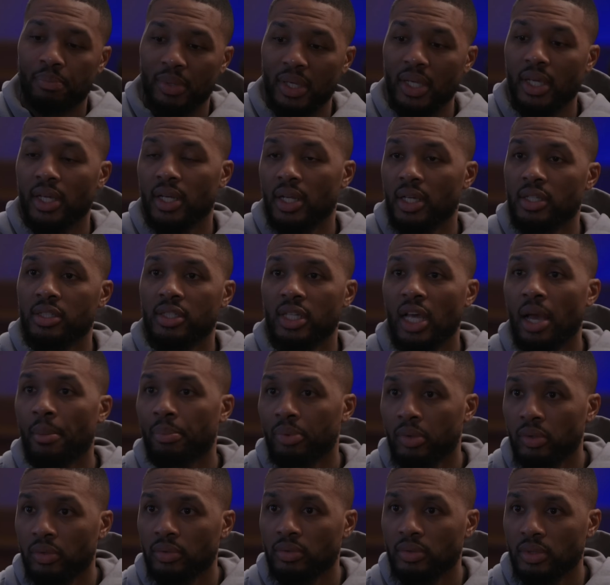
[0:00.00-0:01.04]
be an
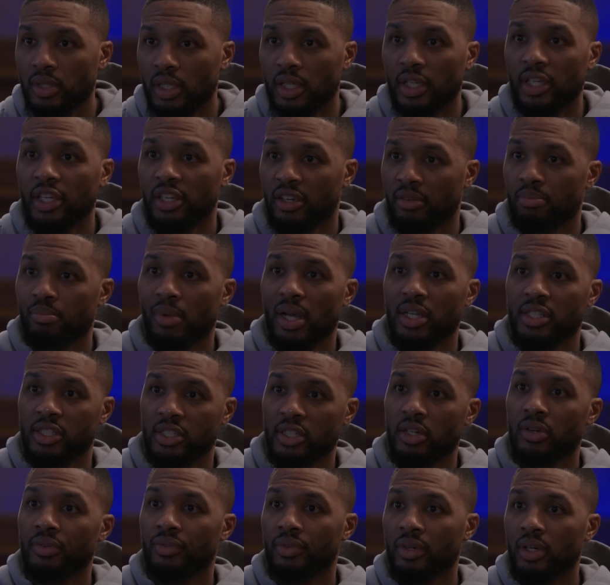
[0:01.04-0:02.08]
example and give
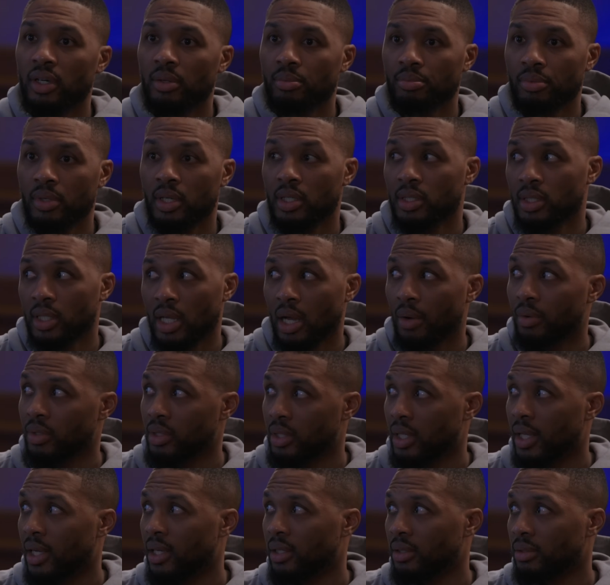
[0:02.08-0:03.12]
myself up. Because that was
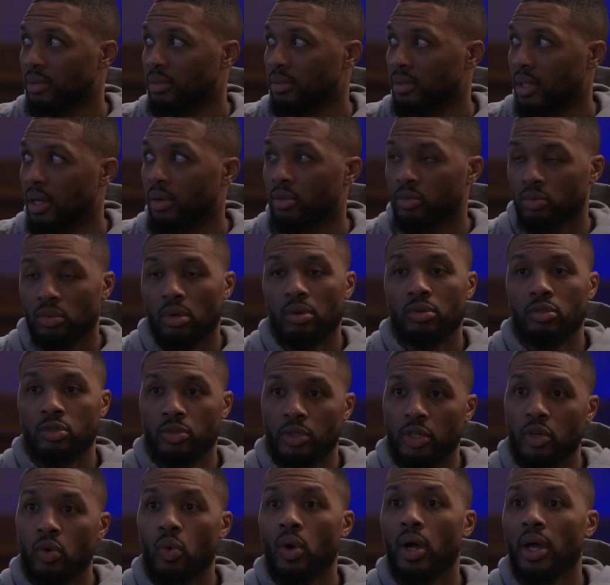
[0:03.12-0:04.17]
what was
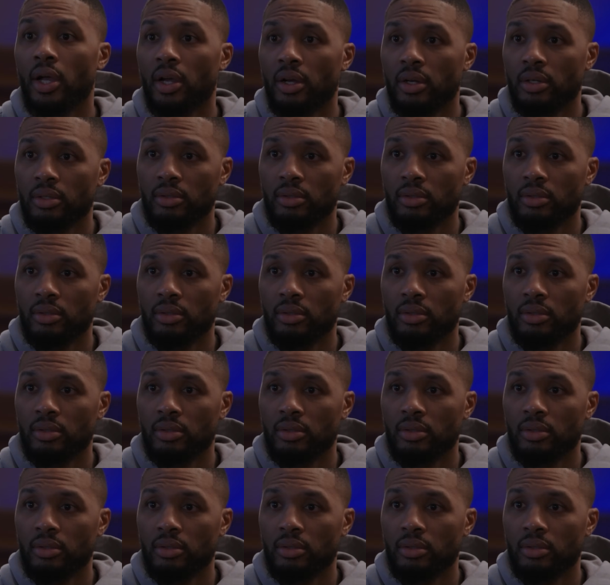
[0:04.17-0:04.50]
required.